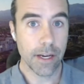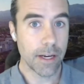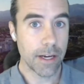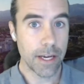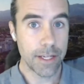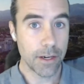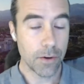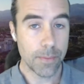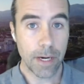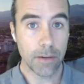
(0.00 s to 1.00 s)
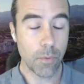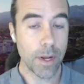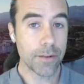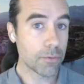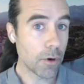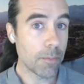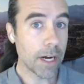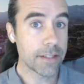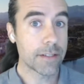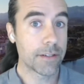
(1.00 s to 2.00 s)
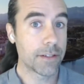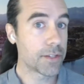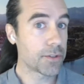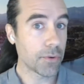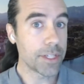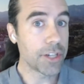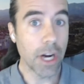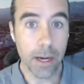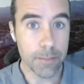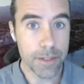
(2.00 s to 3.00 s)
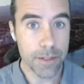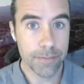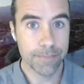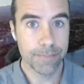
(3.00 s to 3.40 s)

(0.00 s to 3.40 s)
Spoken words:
and know about whether robots destroy jobs,